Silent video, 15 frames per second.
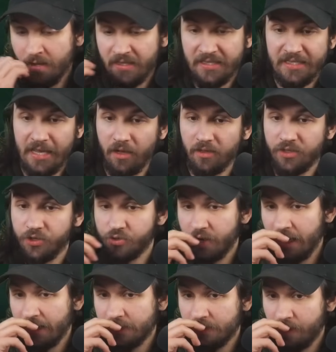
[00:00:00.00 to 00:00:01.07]
Skeleton
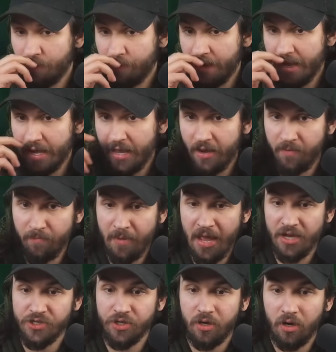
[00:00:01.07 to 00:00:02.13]
Dragons aren't bad.
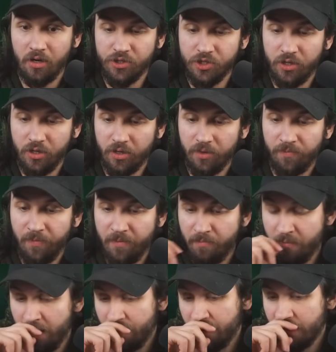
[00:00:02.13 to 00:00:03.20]
Magic Archer m
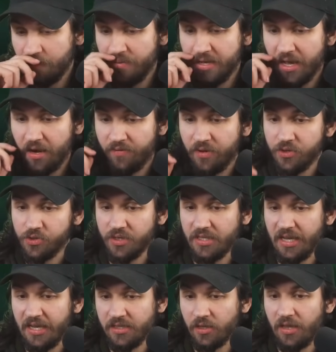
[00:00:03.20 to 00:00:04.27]
maybe could be kind of
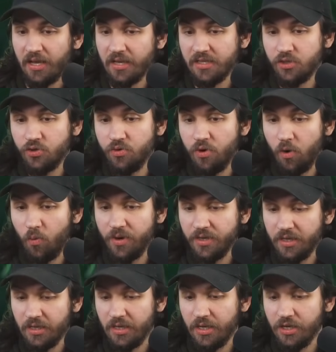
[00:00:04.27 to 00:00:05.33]
interesting as a, like a pseudo
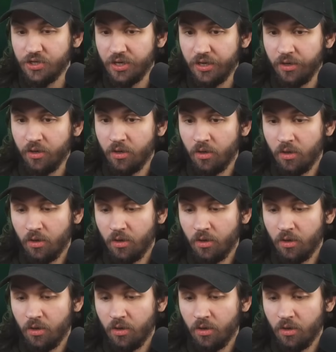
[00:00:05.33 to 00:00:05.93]
win condition.